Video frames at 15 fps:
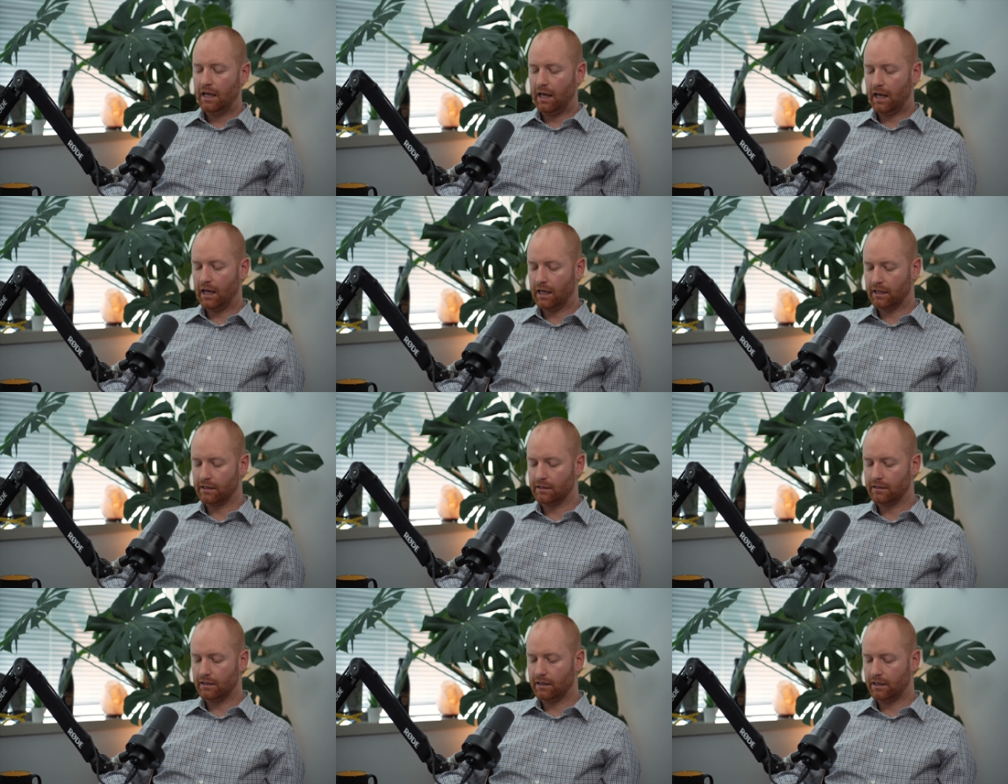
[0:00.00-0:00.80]

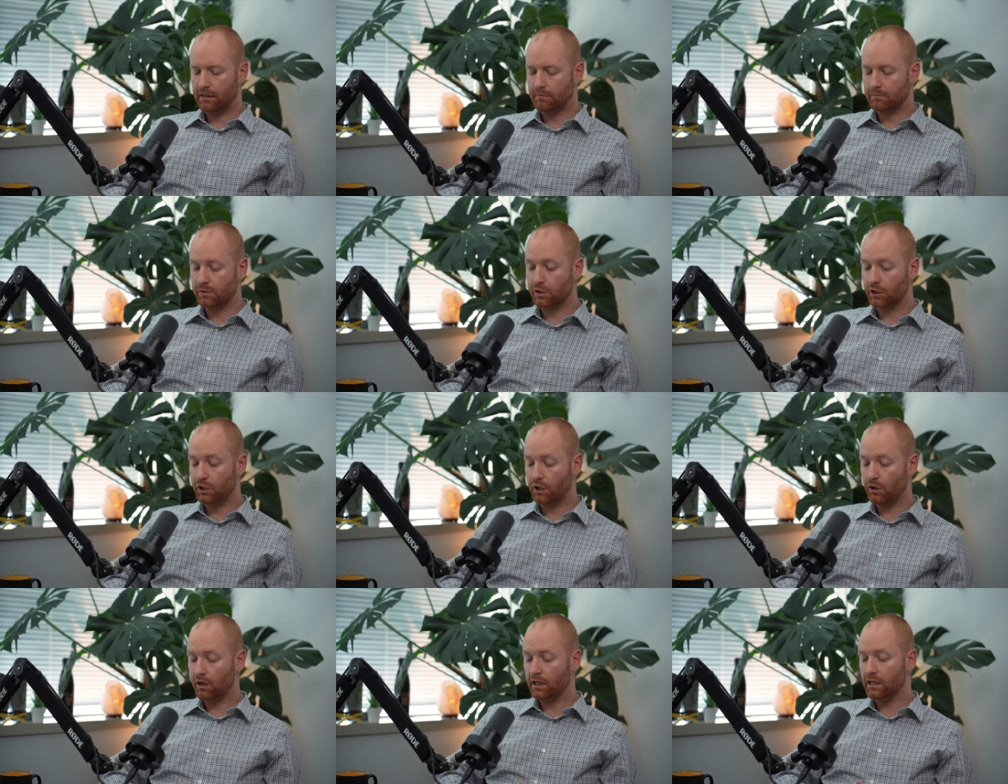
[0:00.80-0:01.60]
And
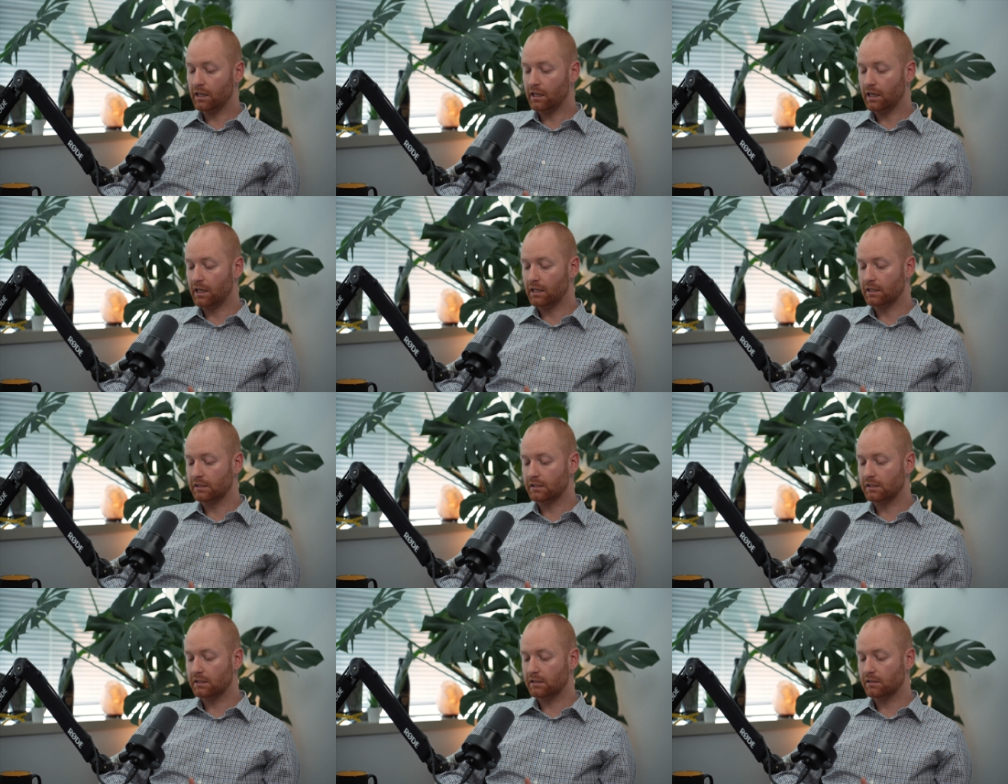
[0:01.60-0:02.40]
security
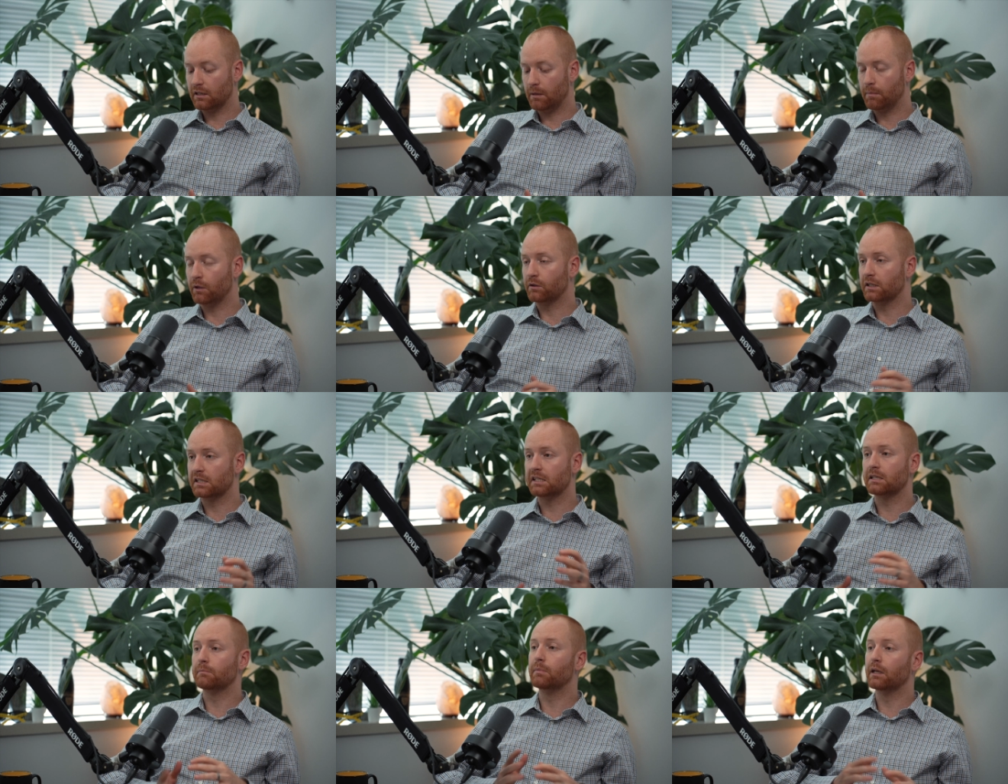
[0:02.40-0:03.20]
is about the
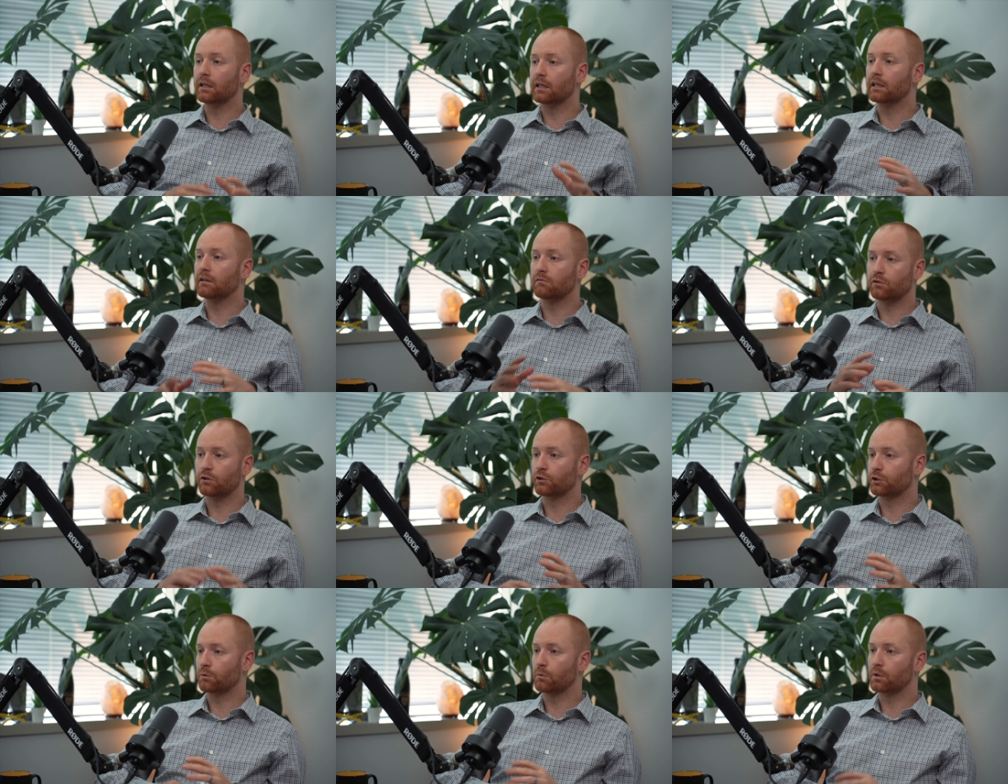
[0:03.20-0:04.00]
stability of
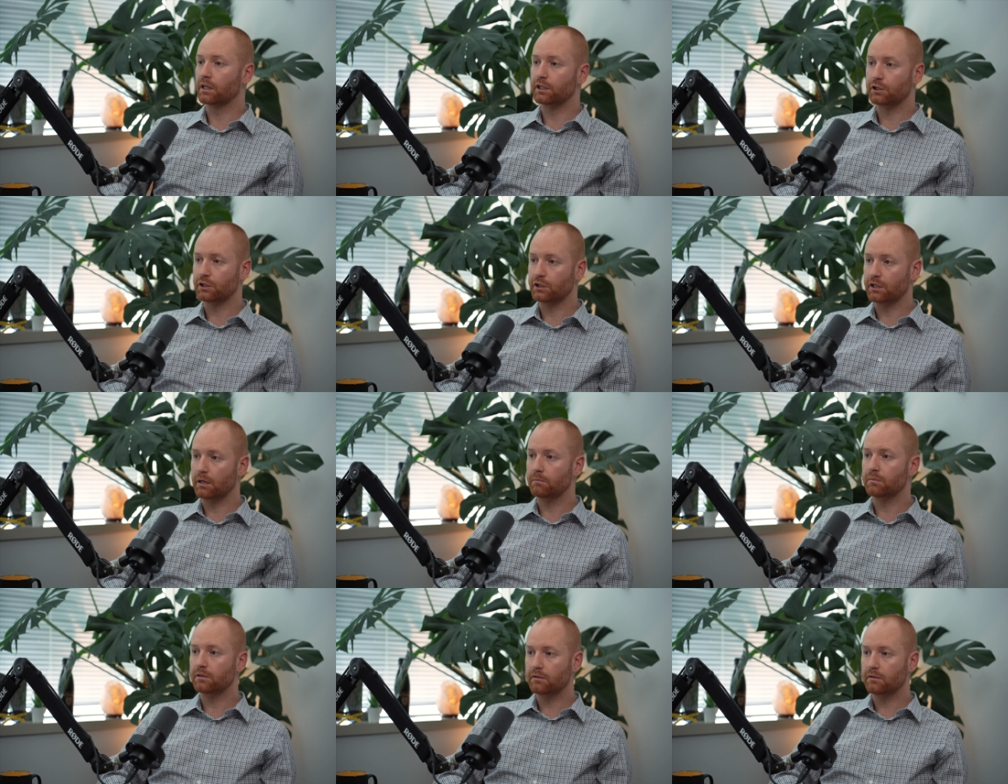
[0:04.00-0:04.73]
social relationships.